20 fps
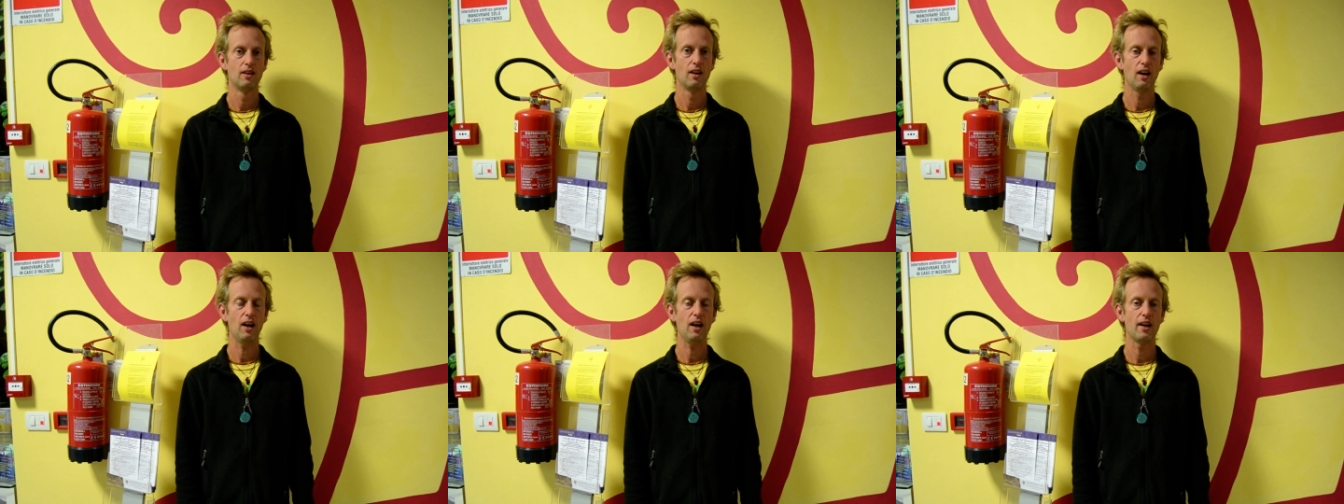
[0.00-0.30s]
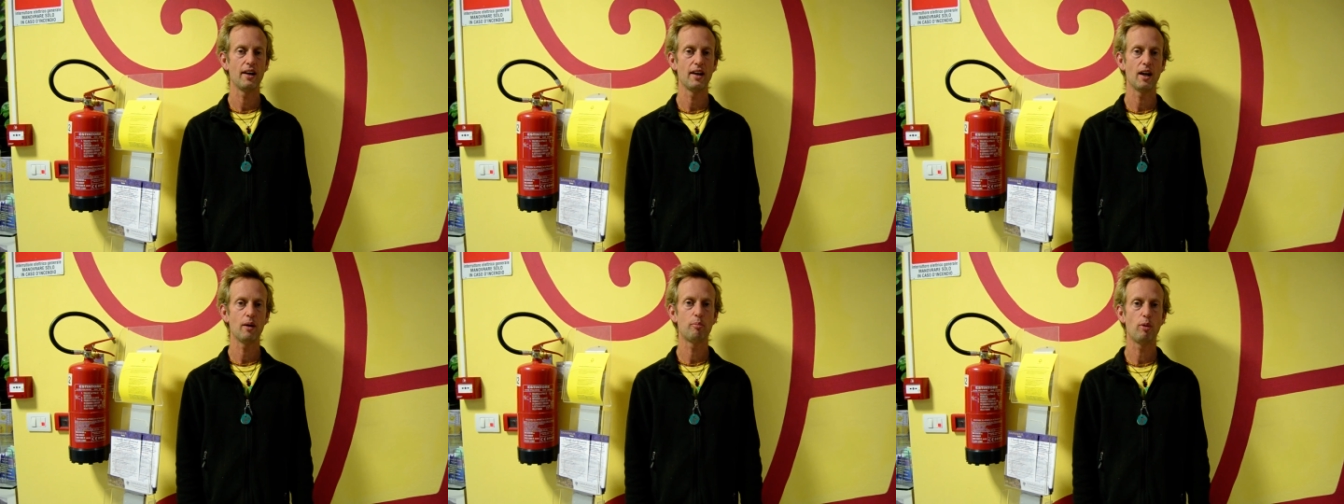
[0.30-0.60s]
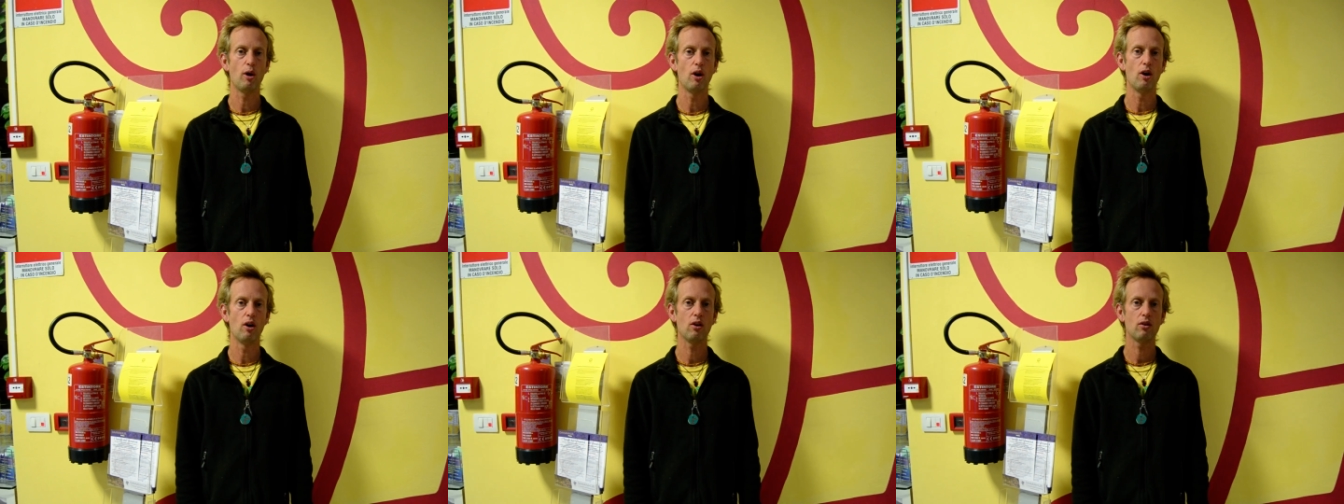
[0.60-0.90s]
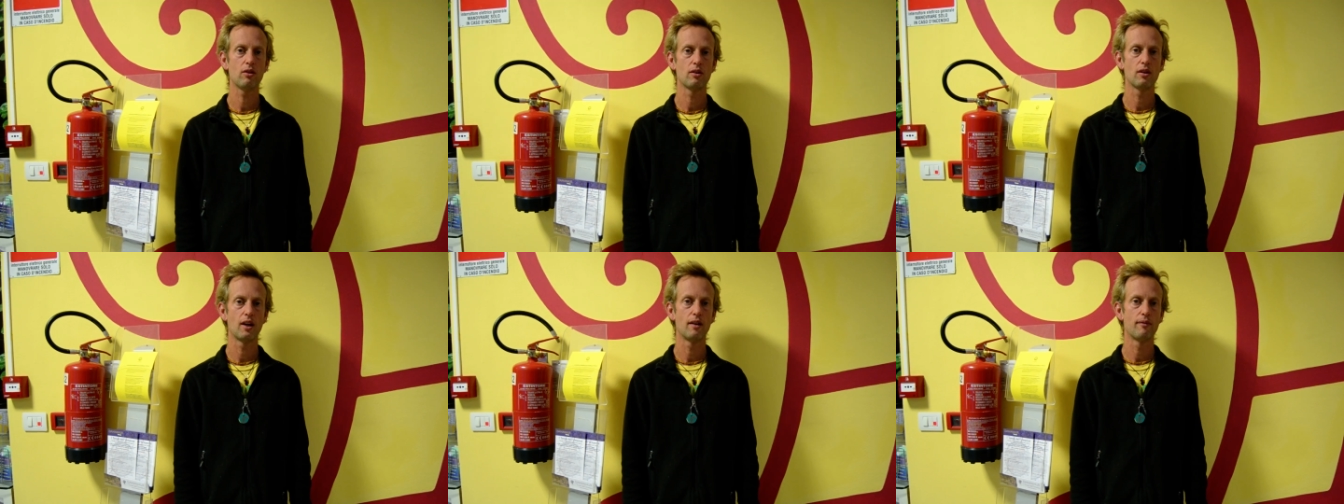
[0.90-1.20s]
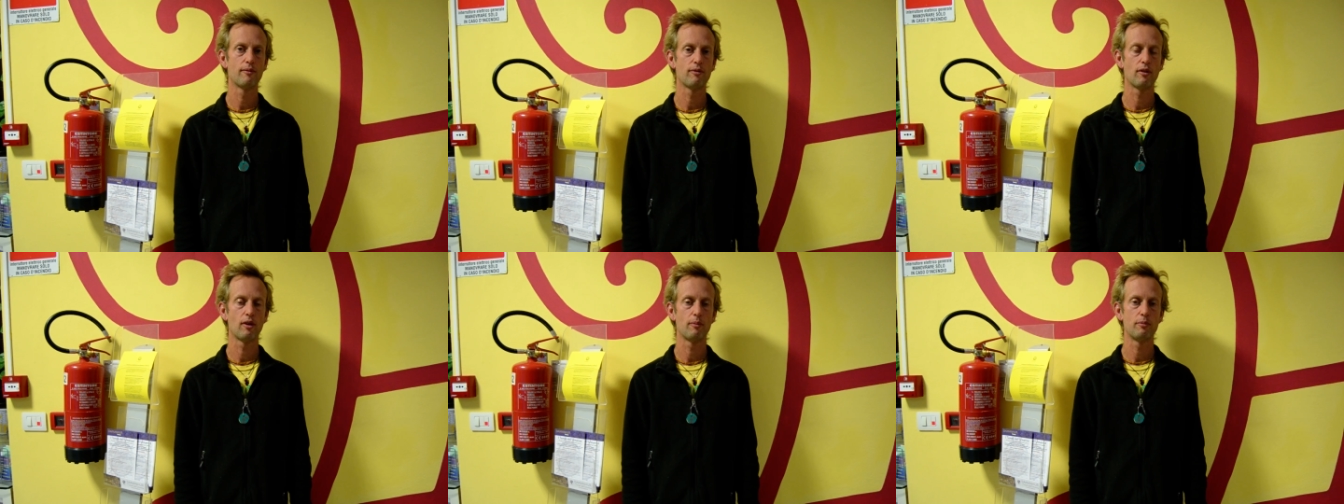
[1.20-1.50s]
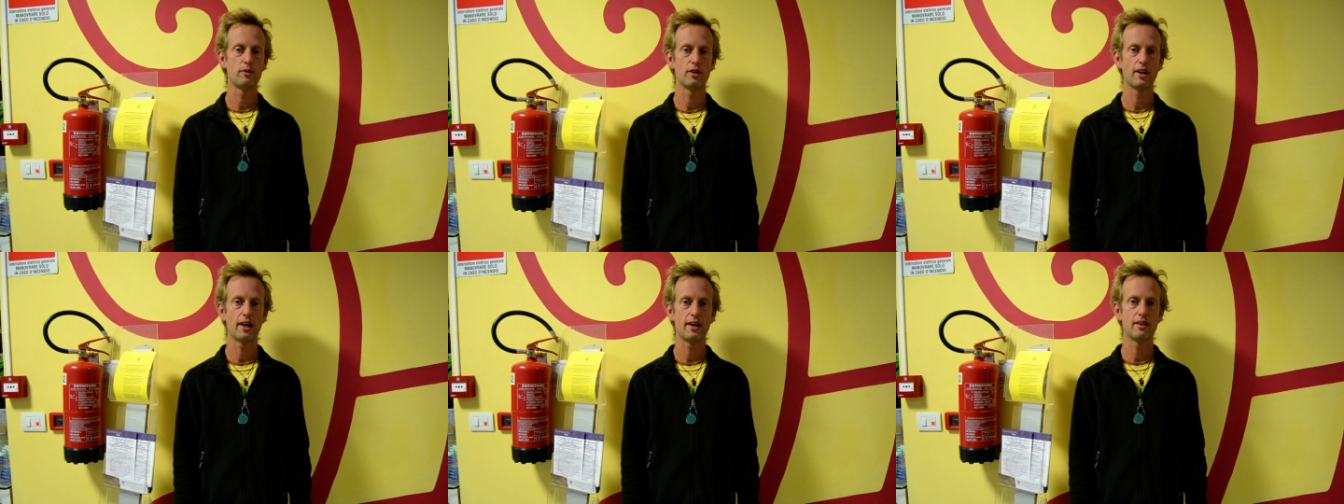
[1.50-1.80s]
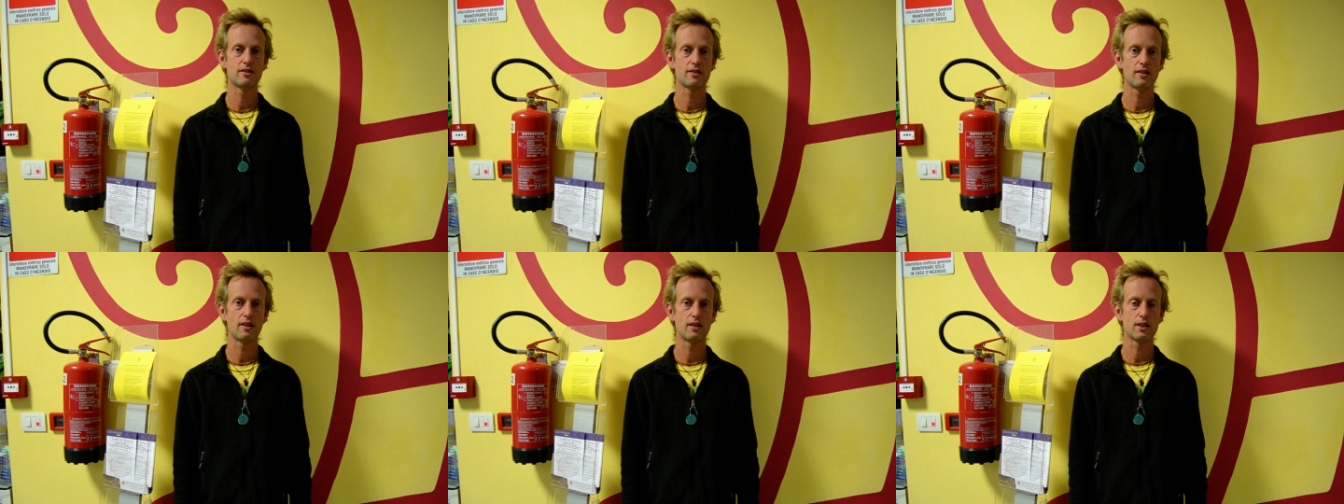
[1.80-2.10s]
Hi, I'm Paul. I'm from the United
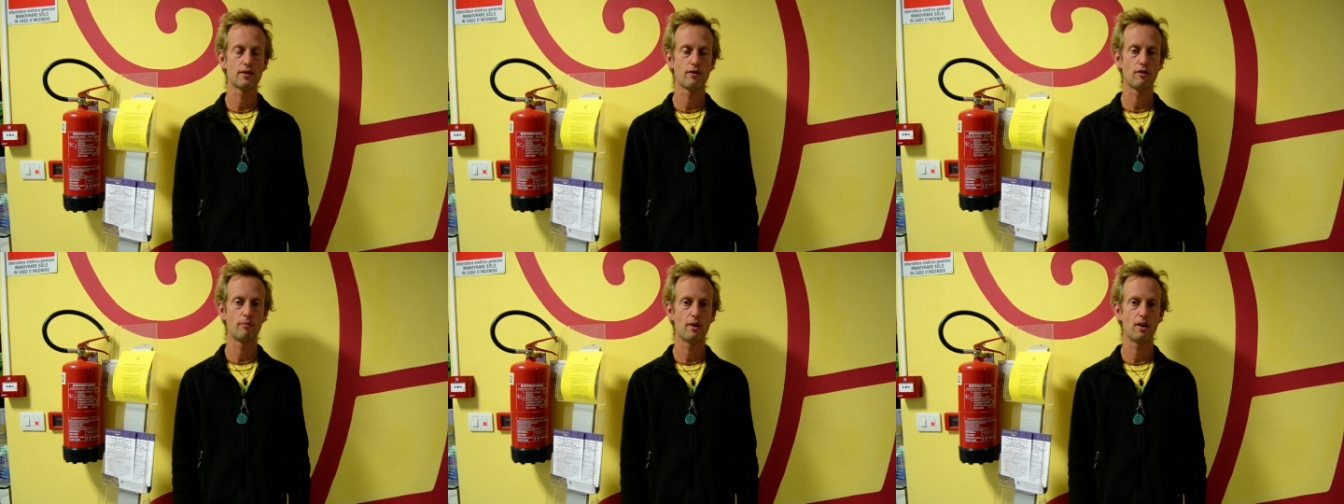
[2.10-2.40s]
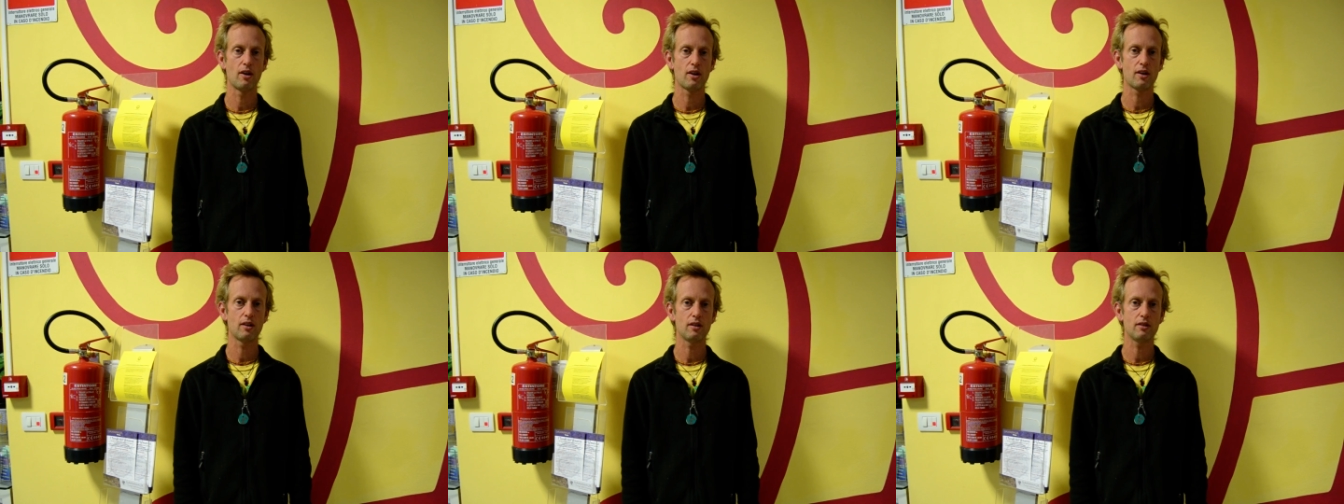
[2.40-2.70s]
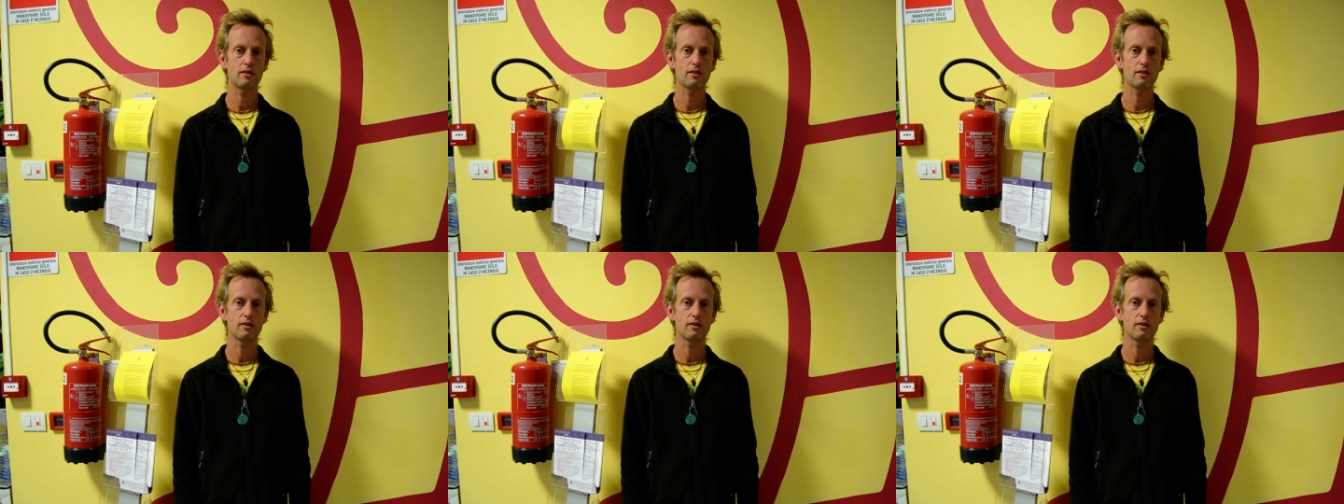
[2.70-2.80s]
States of America,